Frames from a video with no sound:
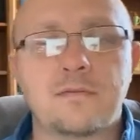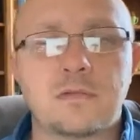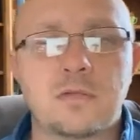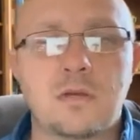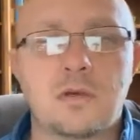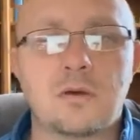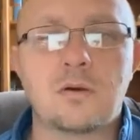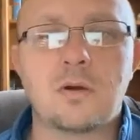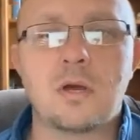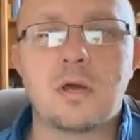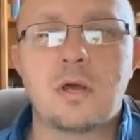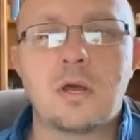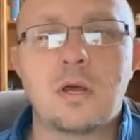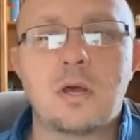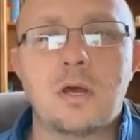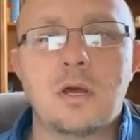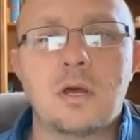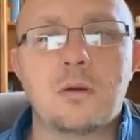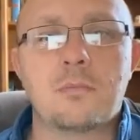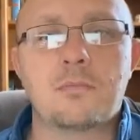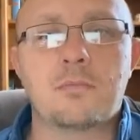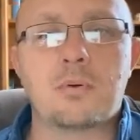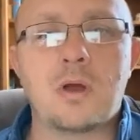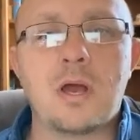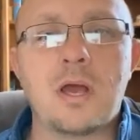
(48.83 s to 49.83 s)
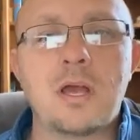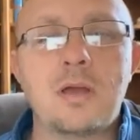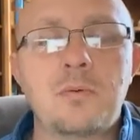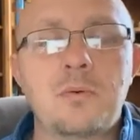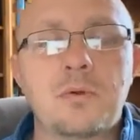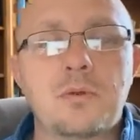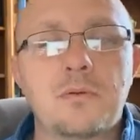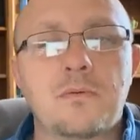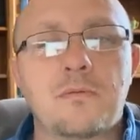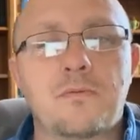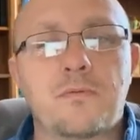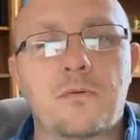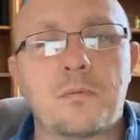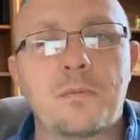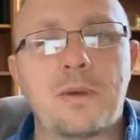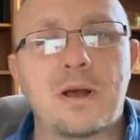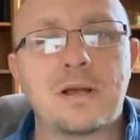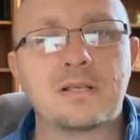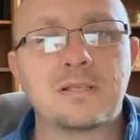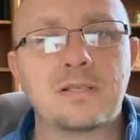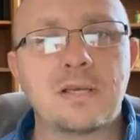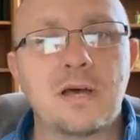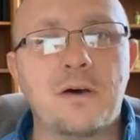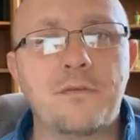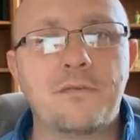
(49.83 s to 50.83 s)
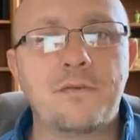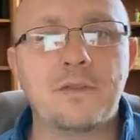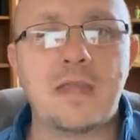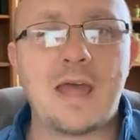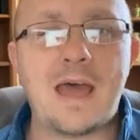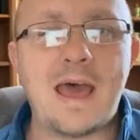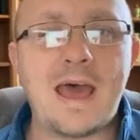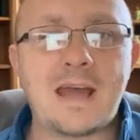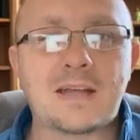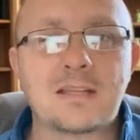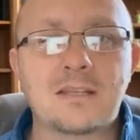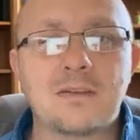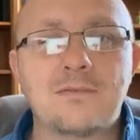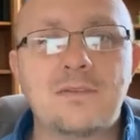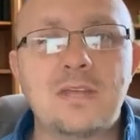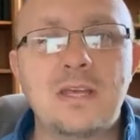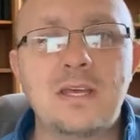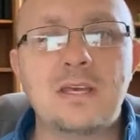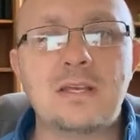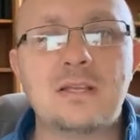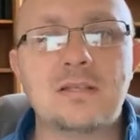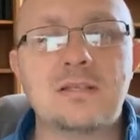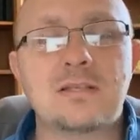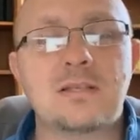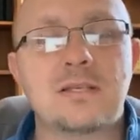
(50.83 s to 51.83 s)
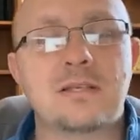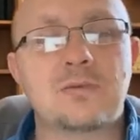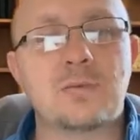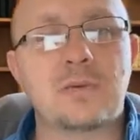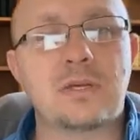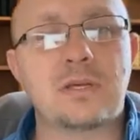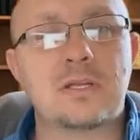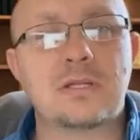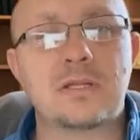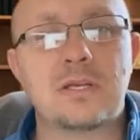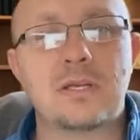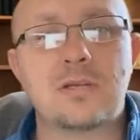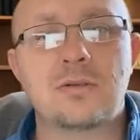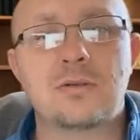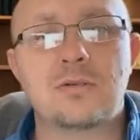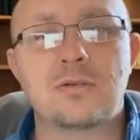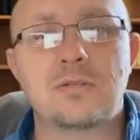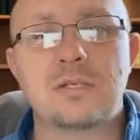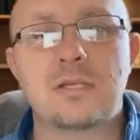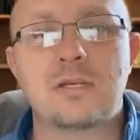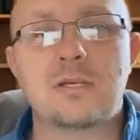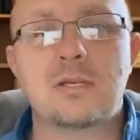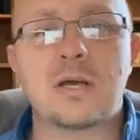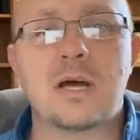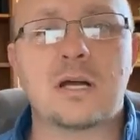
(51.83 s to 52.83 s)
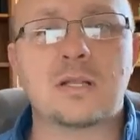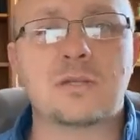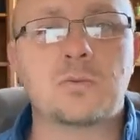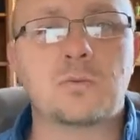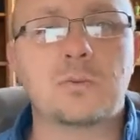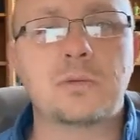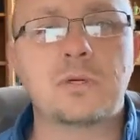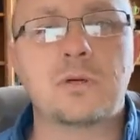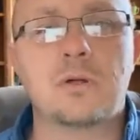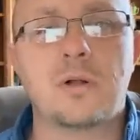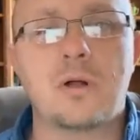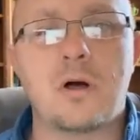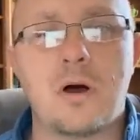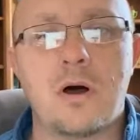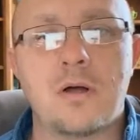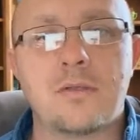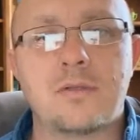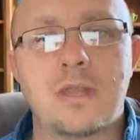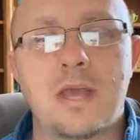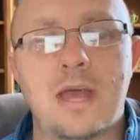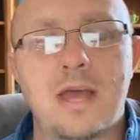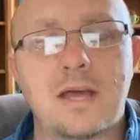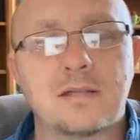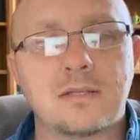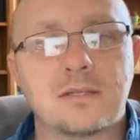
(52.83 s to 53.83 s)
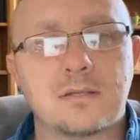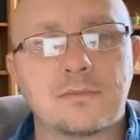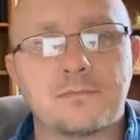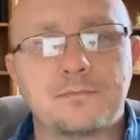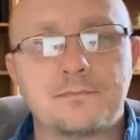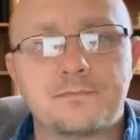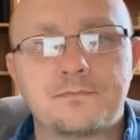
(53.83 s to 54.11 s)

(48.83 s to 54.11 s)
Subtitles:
So pray for myself and the active deacons as we continue to seek God's will on that.